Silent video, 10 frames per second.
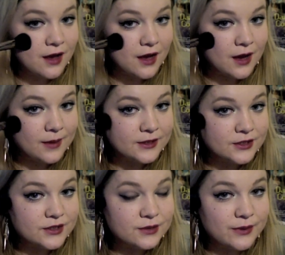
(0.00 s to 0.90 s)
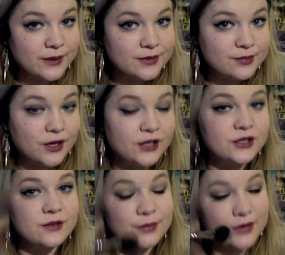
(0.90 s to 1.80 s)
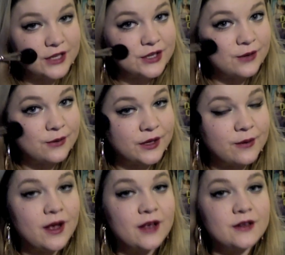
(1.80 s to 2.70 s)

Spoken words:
It just sweeps blush on really well,